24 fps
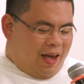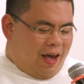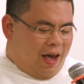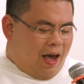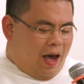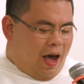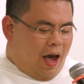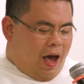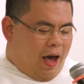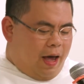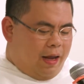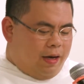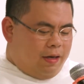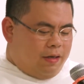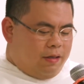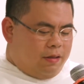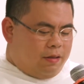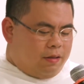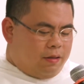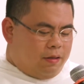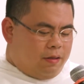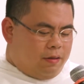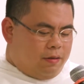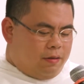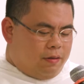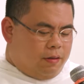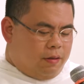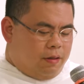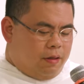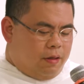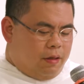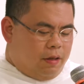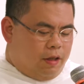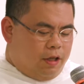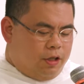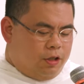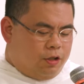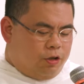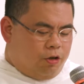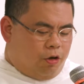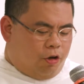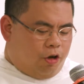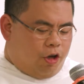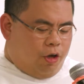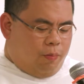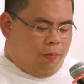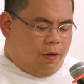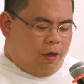And this
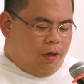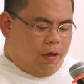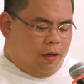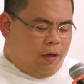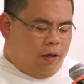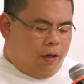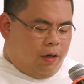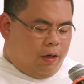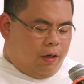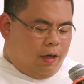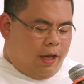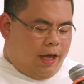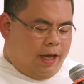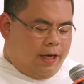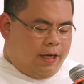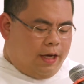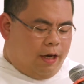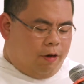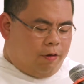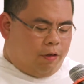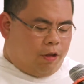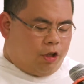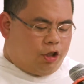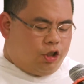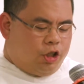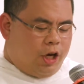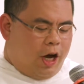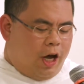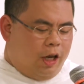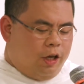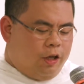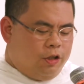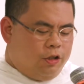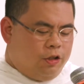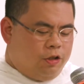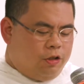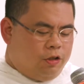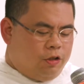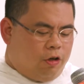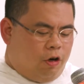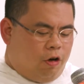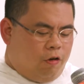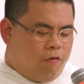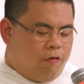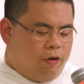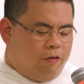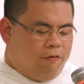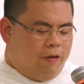document laid out the challenge
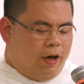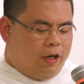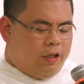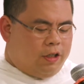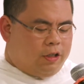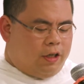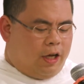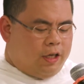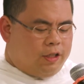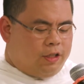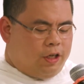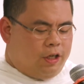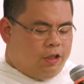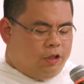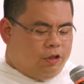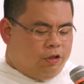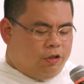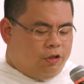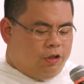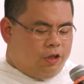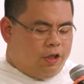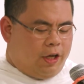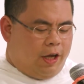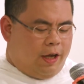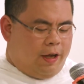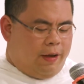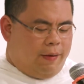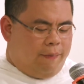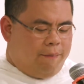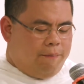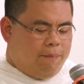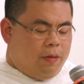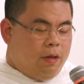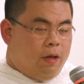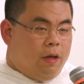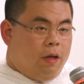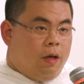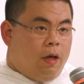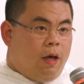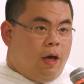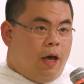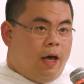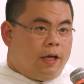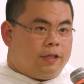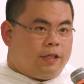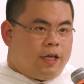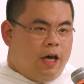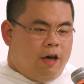of evangelization today
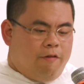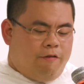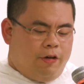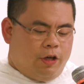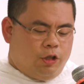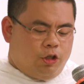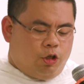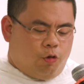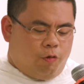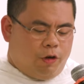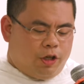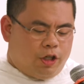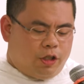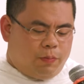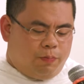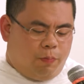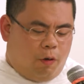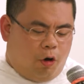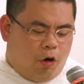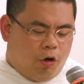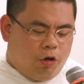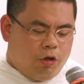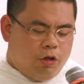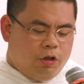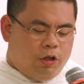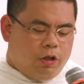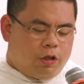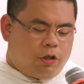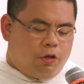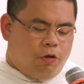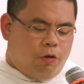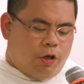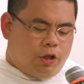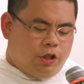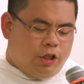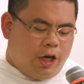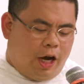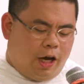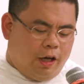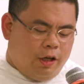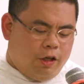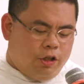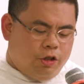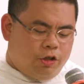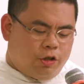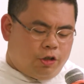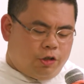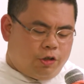as having to respond to the
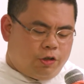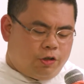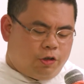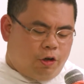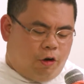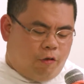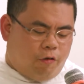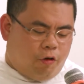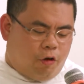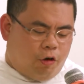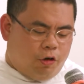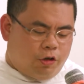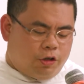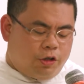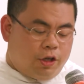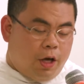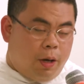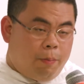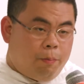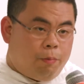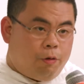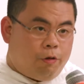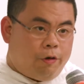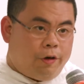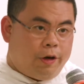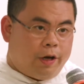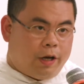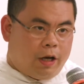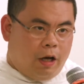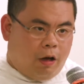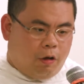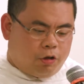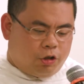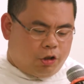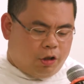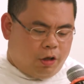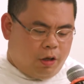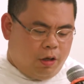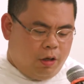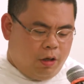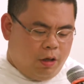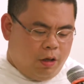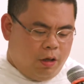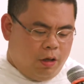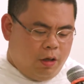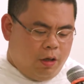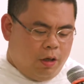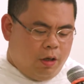challenges of contemporary culture,
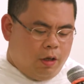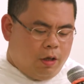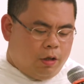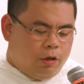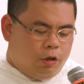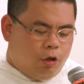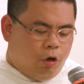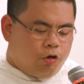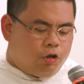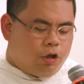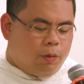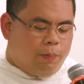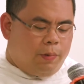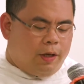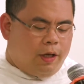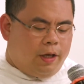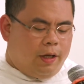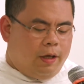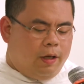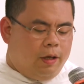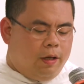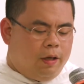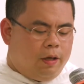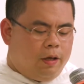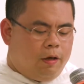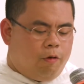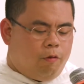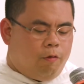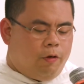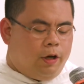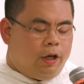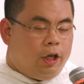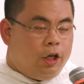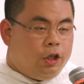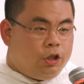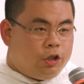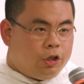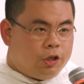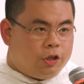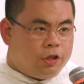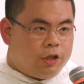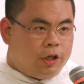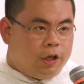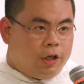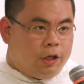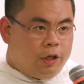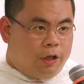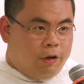notably religious
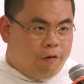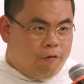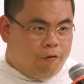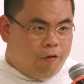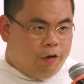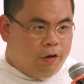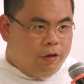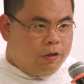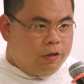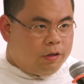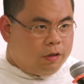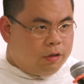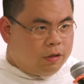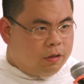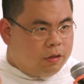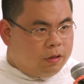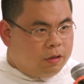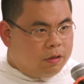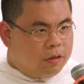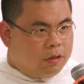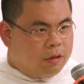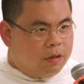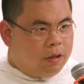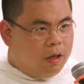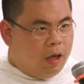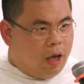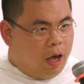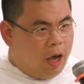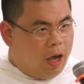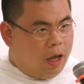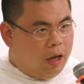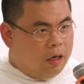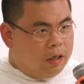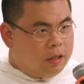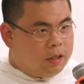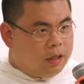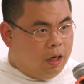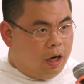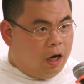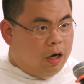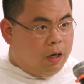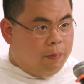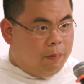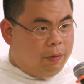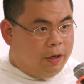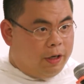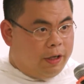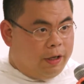indifference and
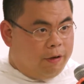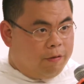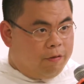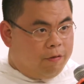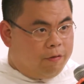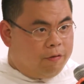unbelief.